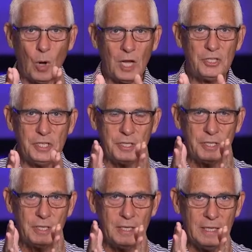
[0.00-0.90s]
watching
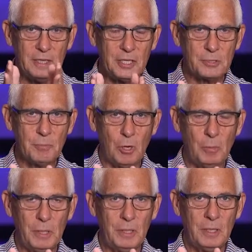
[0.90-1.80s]
in this
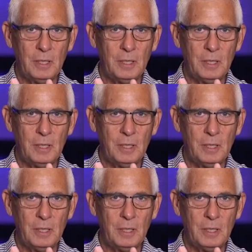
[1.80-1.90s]
moment.